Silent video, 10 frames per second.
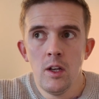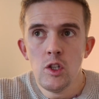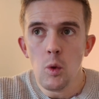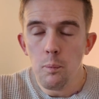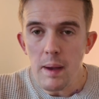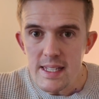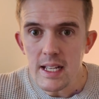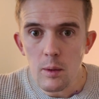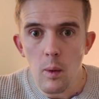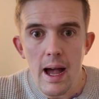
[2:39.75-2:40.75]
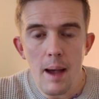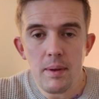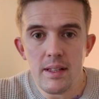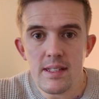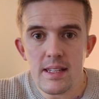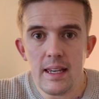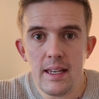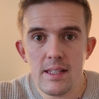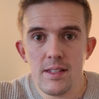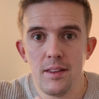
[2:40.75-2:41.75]
So basically what happens
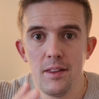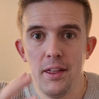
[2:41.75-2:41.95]
is